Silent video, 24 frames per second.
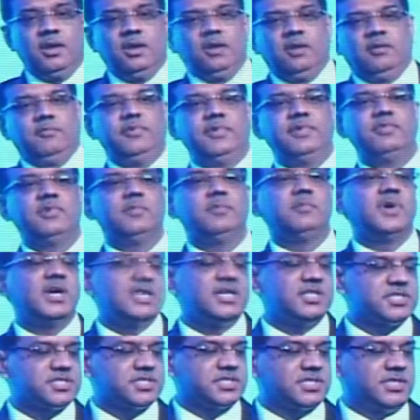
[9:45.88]
We were
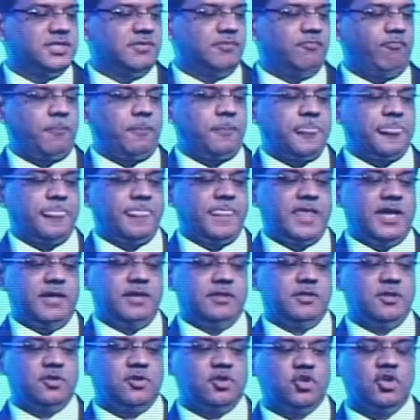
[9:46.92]
amongst
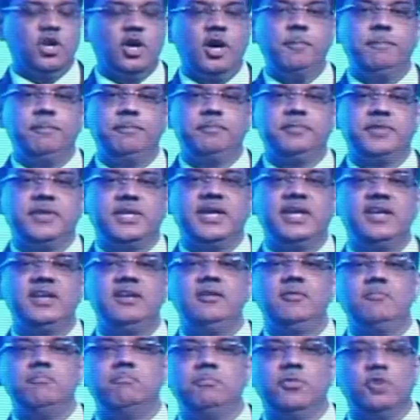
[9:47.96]
the top
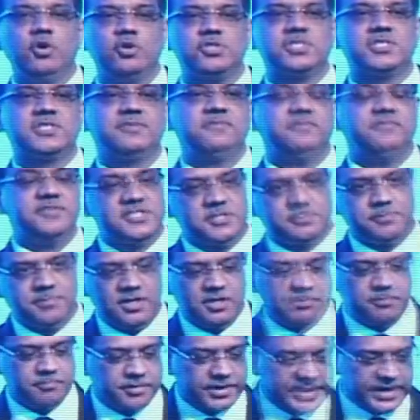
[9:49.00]
10 most visible
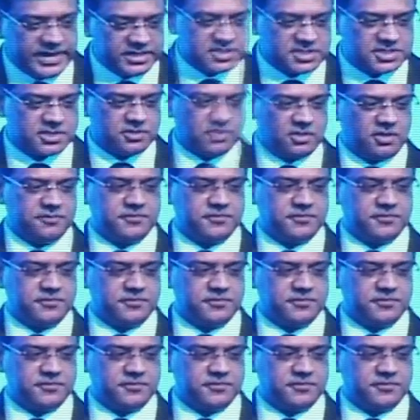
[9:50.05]
brands of